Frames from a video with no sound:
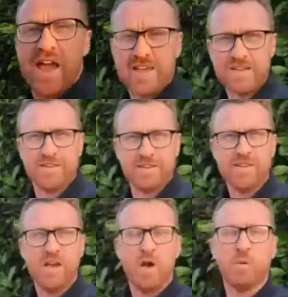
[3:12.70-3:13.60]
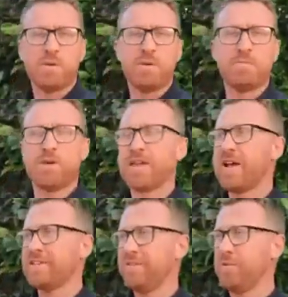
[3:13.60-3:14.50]
take. And what I mean by
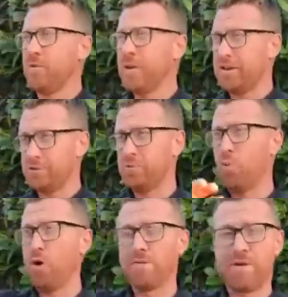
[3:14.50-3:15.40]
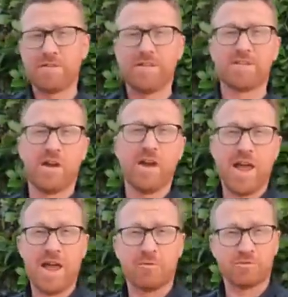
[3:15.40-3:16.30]
that is if you're literally walking around the
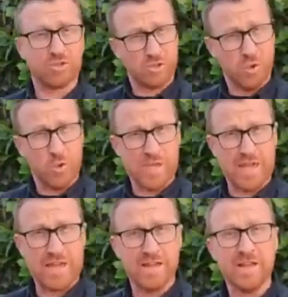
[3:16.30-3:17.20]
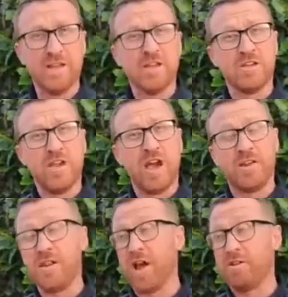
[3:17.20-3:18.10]
entire house talking
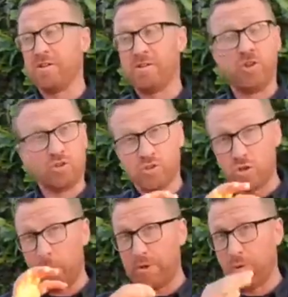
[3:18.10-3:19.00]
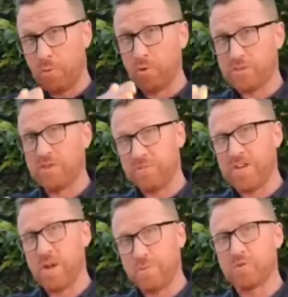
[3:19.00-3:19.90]
and not stopping or pausing the
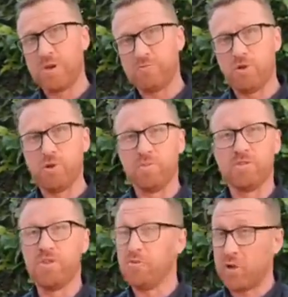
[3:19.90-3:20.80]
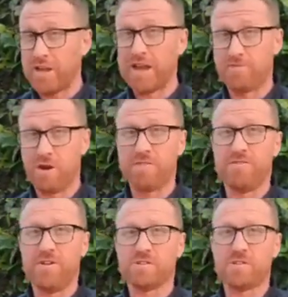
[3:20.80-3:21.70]
video between rooms, you've got to get it right
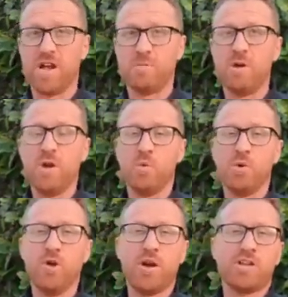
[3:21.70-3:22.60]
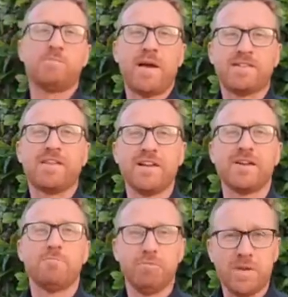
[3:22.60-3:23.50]
first time. We're not
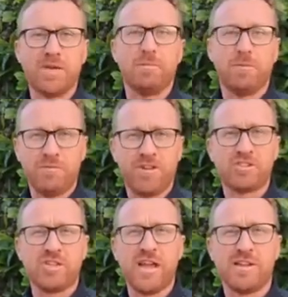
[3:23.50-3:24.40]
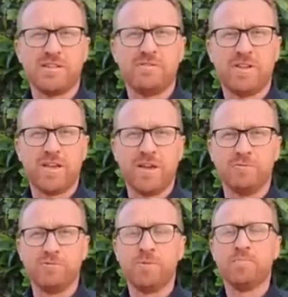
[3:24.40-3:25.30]
expecting completely professionally edited
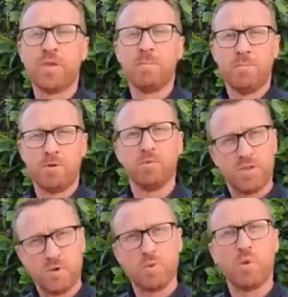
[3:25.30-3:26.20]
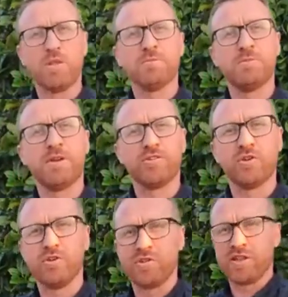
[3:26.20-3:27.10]
videos, but you know, we want them to be as
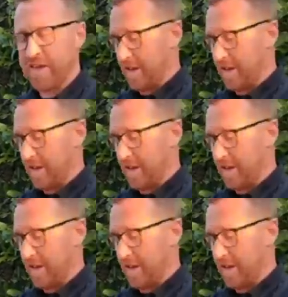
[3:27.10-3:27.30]
good as they